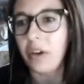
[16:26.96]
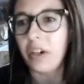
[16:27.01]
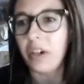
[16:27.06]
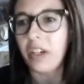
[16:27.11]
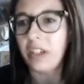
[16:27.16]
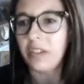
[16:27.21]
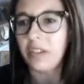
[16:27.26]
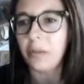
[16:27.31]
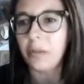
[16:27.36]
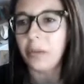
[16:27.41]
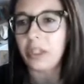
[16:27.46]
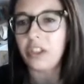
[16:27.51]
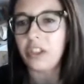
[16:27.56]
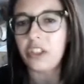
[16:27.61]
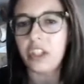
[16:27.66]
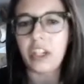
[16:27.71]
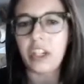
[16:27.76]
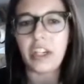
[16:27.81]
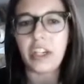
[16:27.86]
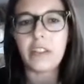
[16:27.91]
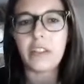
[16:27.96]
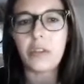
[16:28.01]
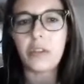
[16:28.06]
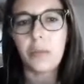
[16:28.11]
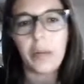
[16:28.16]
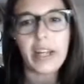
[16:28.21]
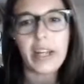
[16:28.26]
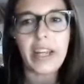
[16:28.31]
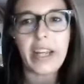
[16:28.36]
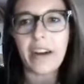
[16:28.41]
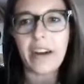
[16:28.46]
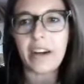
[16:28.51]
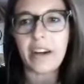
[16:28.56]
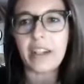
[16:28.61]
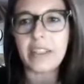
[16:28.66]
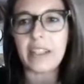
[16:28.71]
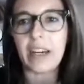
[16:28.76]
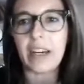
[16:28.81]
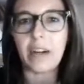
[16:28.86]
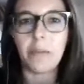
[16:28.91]
which supply
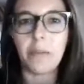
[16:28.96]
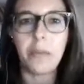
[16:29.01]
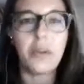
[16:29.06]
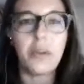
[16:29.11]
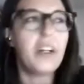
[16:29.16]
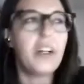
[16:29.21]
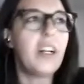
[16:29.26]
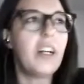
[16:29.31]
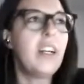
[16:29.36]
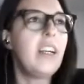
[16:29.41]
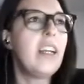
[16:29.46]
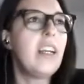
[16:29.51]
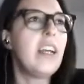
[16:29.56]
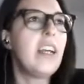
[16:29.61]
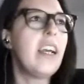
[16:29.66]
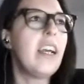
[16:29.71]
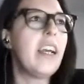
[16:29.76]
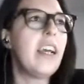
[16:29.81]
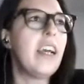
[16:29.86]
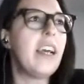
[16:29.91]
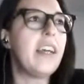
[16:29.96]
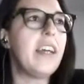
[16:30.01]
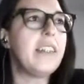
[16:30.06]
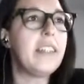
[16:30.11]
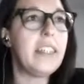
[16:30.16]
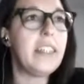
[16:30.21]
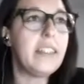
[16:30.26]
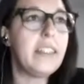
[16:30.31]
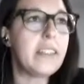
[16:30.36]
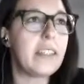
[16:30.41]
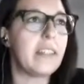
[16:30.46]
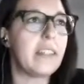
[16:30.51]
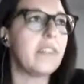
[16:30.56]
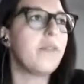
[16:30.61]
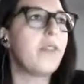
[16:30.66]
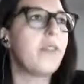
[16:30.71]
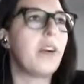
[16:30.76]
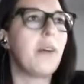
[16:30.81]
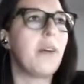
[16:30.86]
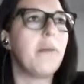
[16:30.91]
areas are more distant
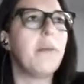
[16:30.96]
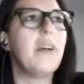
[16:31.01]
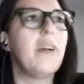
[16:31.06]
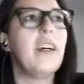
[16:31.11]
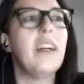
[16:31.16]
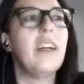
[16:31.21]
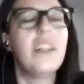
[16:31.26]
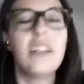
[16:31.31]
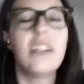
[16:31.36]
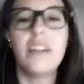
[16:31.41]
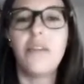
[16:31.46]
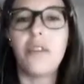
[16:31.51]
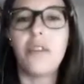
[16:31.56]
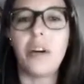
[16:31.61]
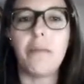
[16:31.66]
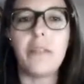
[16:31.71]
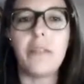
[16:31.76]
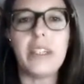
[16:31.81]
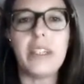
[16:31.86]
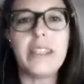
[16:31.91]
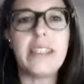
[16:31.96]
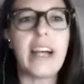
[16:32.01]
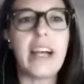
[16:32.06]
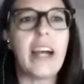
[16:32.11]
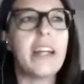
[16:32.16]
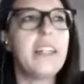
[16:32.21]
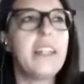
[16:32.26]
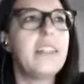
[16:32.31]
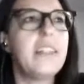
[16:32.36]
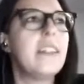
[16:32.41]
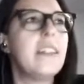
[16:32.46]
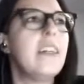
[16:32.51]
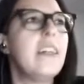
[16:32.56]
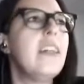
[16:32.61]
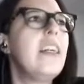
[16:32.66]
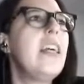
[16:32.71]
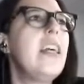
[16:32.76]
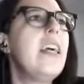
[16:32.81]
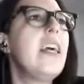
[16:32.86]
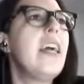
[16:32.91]
from the site,
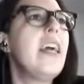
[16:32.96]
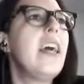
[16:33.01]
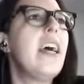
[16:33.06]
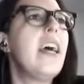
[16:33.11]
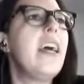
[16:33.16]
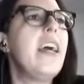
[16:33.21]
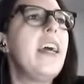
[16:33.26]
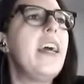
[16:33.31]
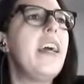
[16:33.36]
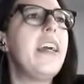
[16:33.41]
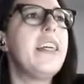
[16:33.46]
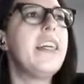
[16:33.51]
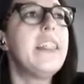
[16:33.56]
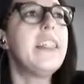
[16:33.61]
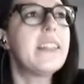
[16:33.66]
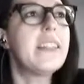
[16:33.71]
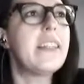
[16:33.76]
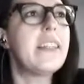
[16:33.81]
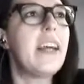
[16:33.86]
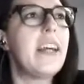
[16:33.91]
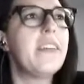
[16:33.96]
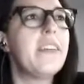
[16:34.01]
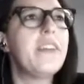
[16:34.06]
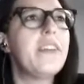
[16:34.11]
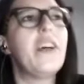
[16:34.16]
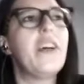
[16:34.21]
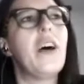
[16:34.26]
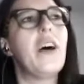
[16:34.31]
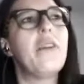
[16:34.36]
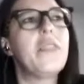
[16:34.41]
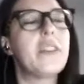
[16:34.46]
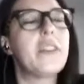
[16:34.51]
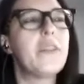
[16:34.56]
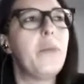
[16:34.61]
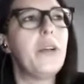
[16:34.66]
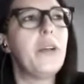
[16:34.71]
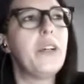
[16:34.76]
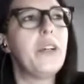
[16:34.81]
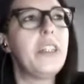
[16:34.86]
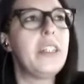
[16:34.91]
instead of
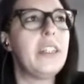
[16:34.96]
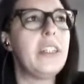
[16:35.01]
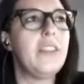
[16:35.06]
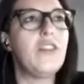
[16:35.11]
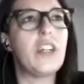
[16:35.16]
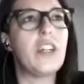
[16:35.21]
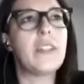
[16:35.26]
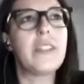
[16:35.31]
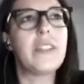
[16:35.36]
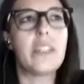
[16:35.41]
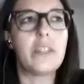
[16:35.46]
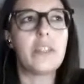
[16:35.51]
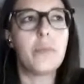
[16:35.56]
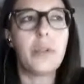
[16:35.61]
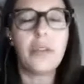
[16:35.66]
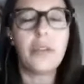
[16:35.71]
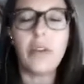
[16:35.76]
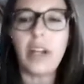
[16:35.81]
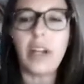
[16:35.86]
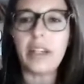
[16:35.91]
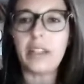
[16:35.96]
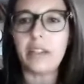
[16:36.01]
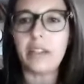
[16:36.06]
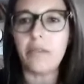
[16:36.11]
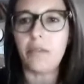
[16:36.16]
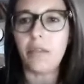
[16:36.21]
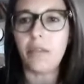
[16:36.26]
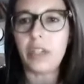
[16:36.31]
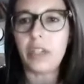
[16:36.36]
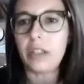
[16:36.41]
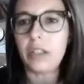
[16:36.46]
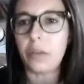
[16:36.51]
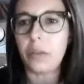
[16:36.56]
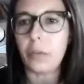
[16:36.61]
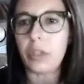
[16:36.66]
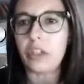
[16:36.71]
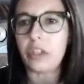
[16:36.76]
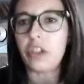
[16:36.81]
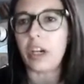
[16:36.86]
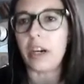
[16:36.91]
exploiting just spongolite and flint,
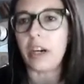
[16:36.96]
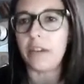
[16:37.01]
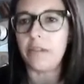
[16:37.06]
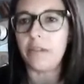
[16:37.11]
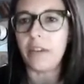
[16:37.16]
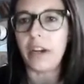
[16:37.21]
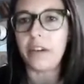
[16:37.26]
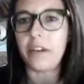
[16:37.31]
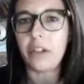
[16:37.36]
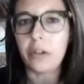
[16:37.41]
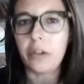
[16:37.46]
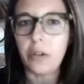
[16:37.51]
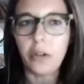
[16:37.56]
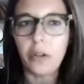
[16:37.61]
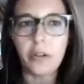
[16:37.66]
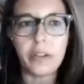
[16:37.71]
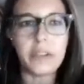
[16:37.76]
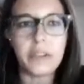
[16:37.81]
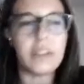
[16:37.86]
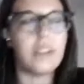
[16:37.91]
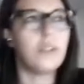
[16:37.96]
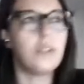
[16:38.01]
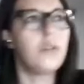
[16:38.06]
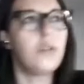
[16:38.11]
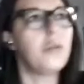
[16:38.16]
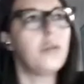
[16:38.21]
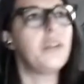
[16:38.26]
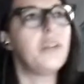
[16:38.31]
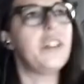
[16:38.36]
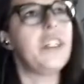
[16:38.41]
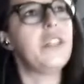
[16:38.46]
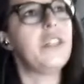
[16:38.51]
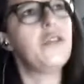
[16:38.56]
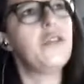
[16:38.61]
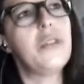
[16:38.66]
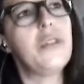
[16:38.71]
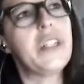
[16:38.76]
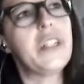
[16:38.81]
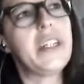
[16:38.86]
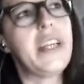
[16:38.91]
which are very close to
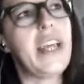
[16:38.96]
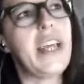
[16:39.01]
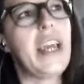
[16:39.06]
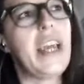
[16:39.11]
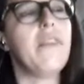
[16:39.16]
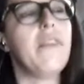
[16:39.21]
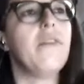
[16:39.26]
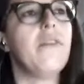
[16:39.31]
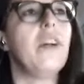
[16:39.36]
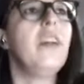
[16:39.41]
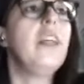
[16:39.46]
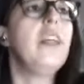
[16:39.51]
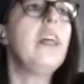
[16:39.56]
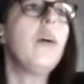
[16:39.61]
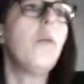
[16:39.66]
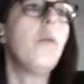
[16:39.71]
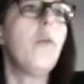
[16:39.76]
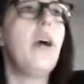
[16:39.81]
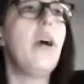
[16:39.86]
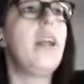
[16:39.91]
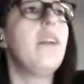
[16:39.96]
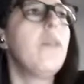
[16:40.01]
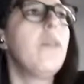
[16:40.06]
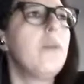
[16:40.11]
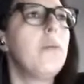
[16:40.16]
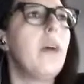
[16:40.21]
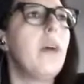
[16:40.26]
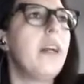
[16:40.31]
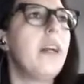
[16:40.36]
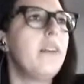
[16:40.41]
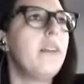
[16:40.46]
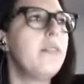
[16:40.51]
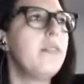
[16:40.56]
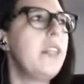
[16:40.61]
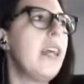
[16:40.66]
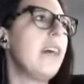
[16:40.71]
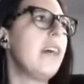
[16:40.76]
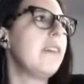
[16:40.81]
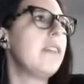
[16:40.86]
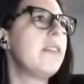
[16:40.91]
the cave. Well, one of the
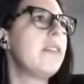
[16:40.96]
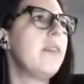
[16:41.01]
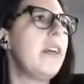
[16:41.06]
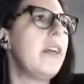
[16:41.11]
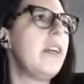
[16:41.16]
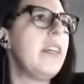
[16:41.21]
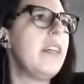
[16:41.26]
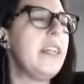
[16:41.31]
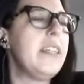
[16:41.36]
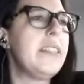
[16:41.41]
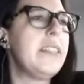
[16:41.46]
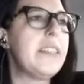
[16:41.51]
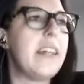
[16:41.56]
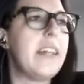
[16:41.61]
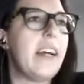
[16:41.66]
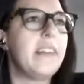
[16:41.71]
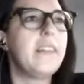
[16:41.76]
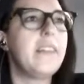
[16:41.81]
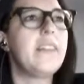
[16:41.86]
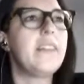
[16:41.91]
answers is that